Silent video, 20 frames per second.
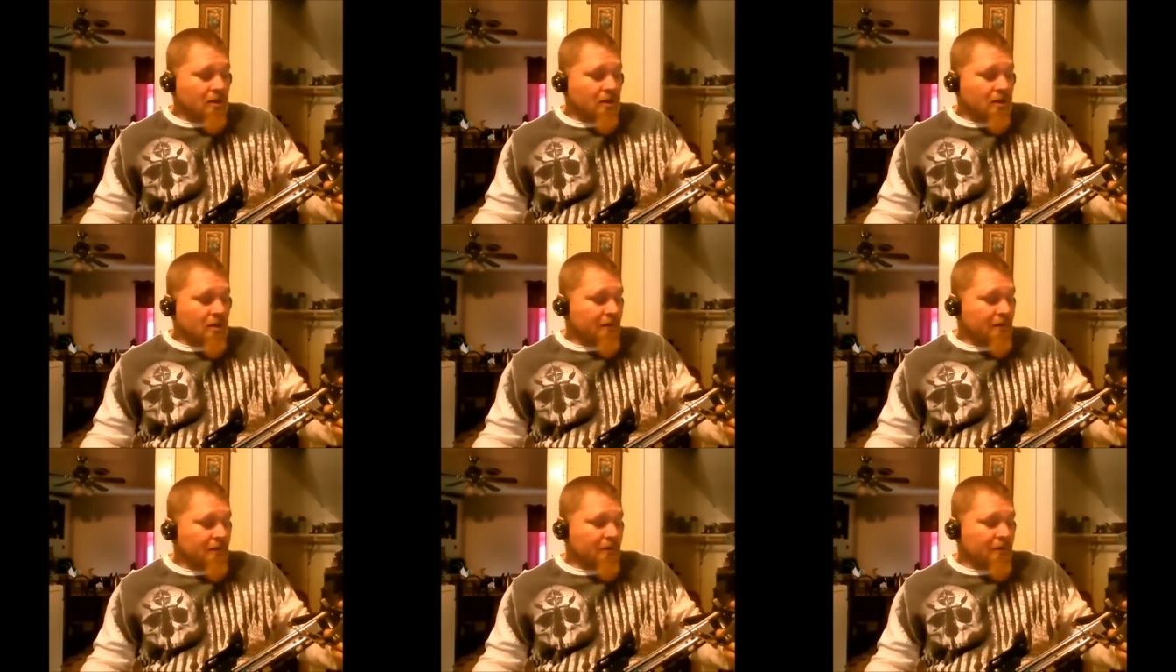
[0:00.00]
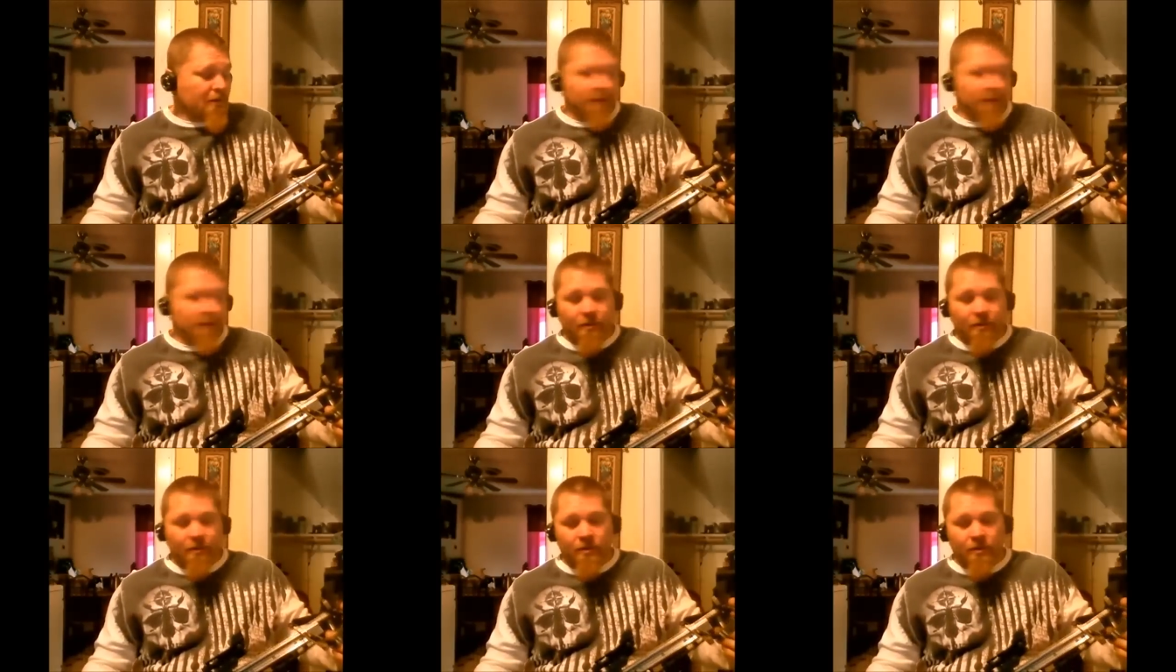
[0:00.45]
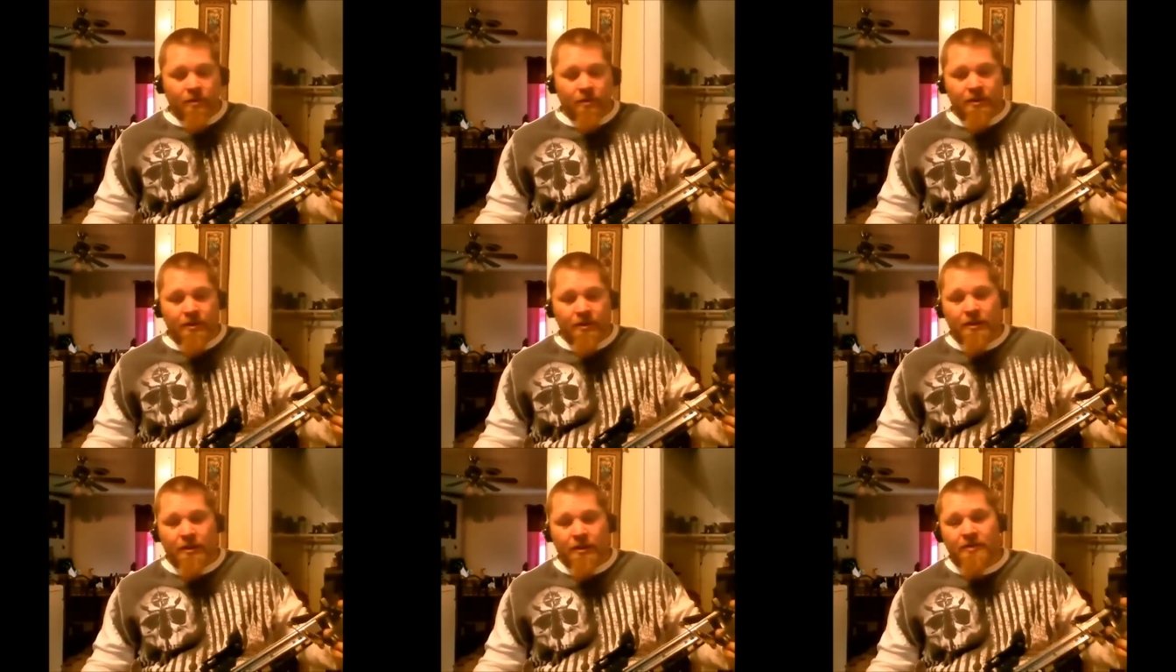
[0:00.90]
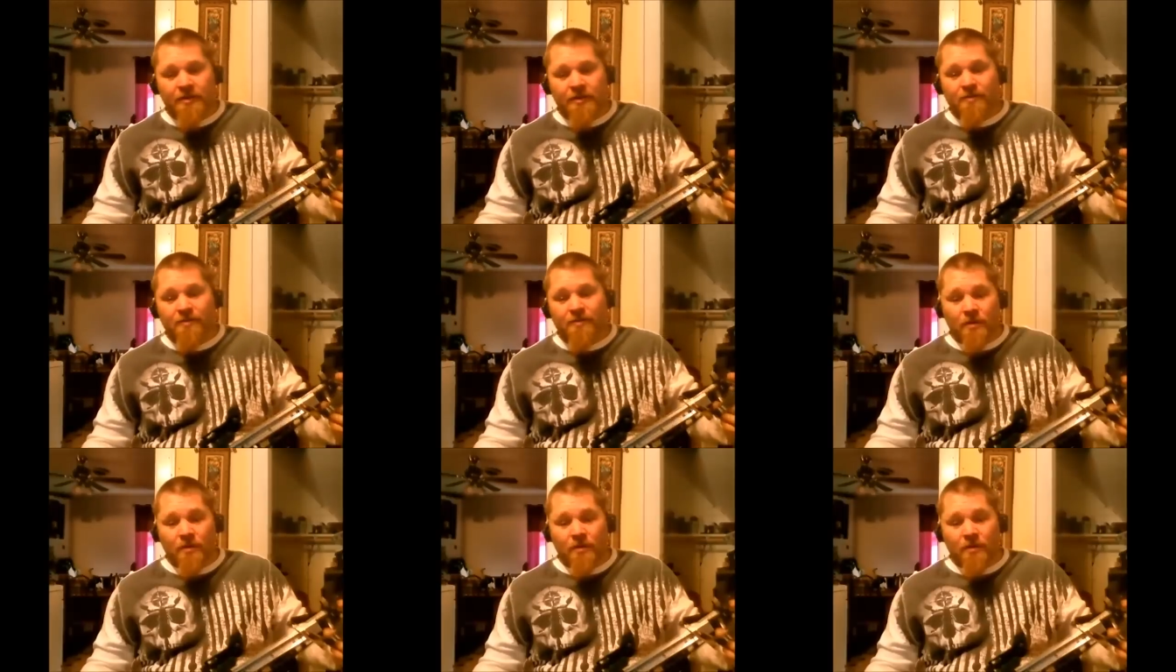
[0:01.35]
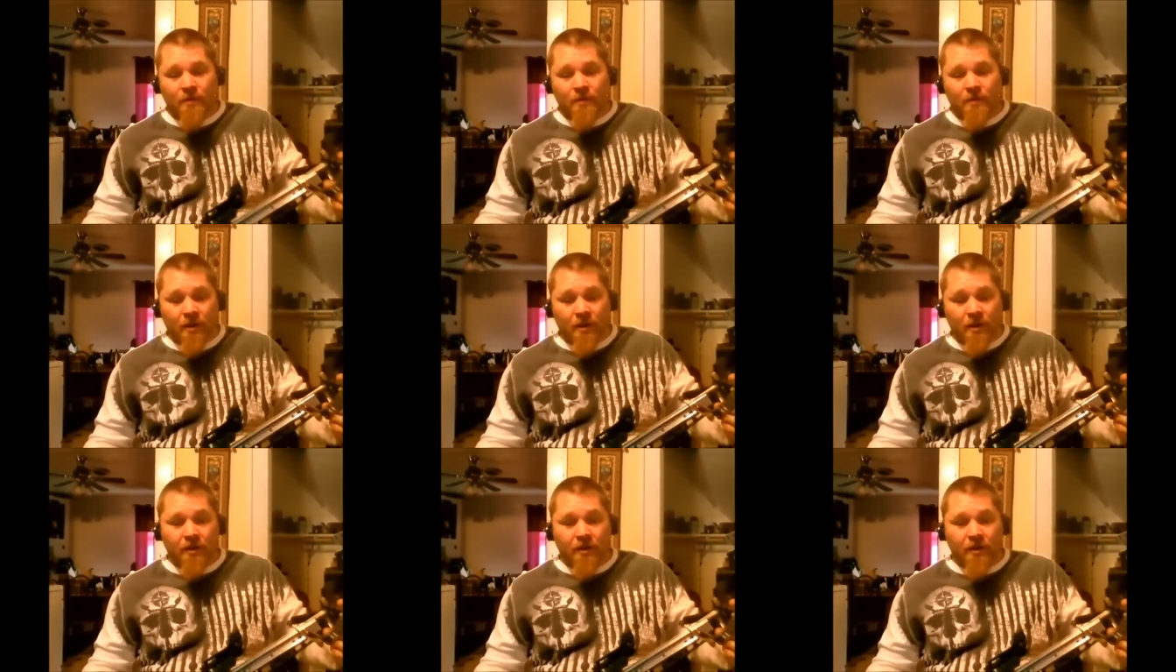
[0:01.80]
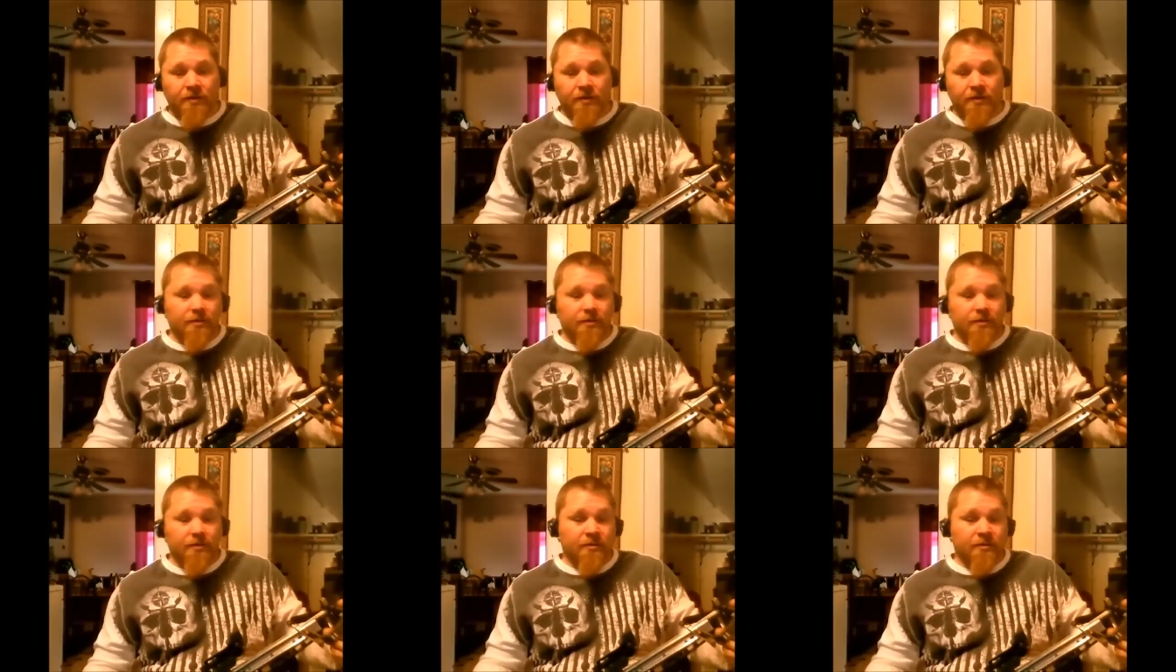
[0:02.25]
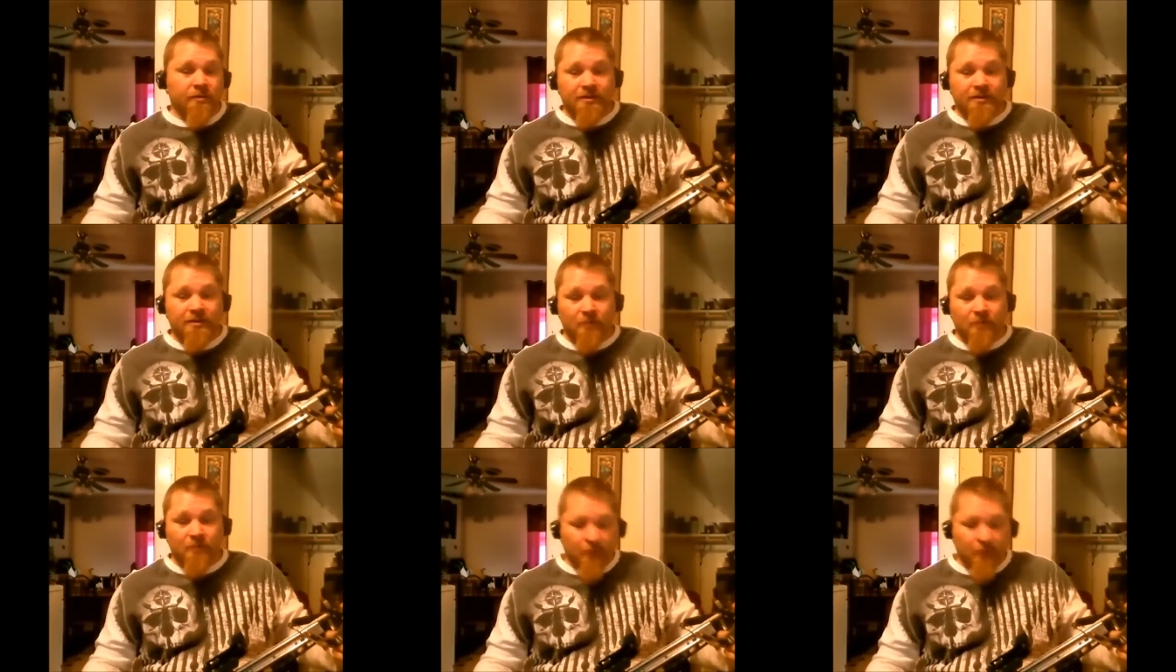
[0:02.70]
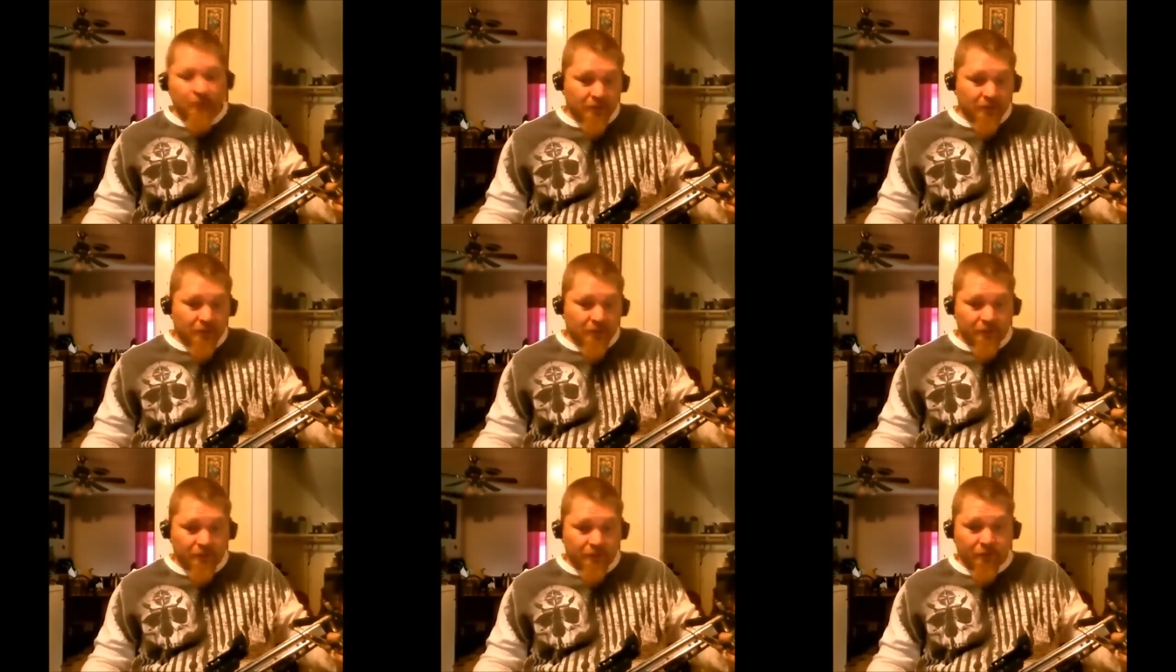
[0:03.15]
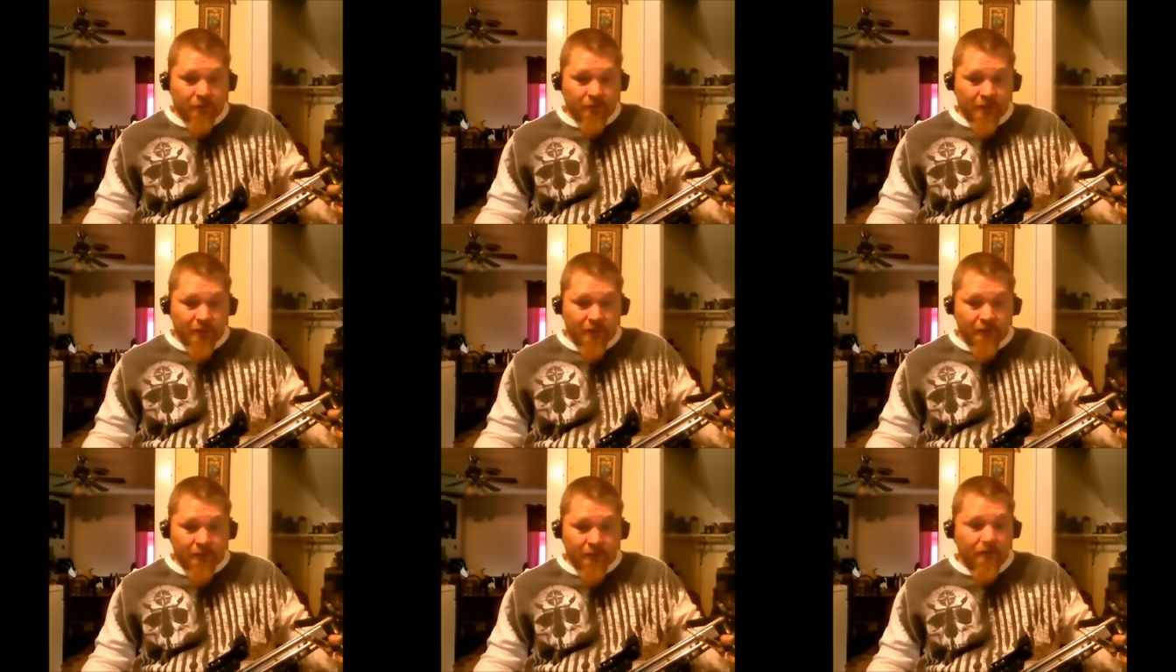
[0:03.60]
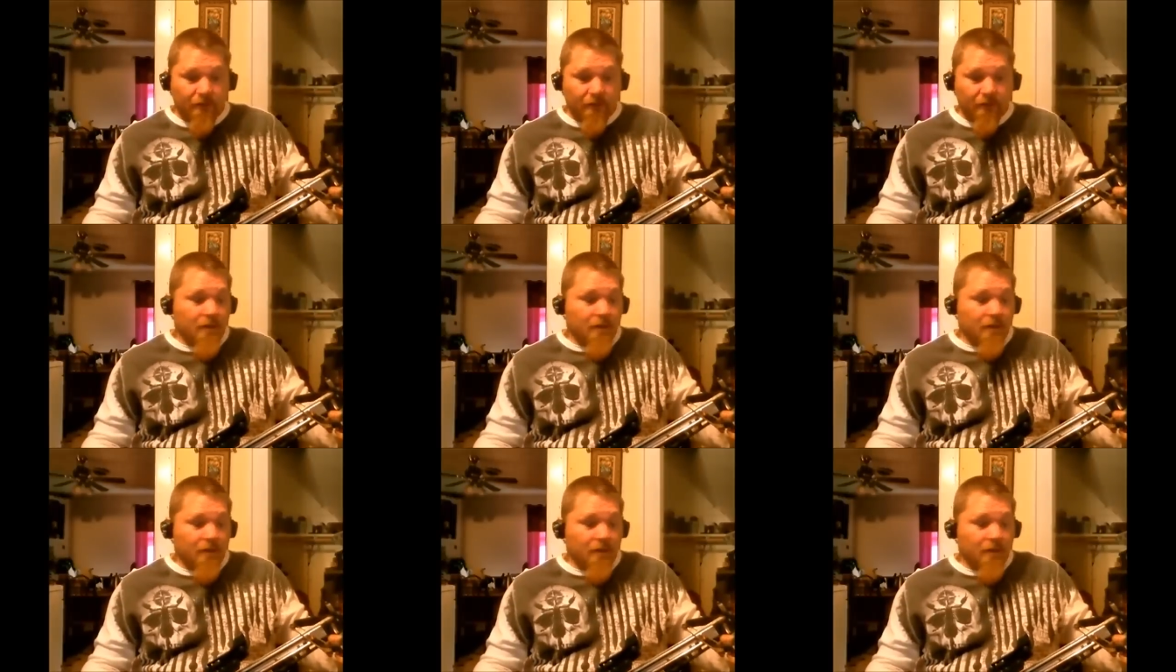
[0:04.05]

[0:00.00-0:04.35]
People have reported that it's blown apart or exploded or whatever.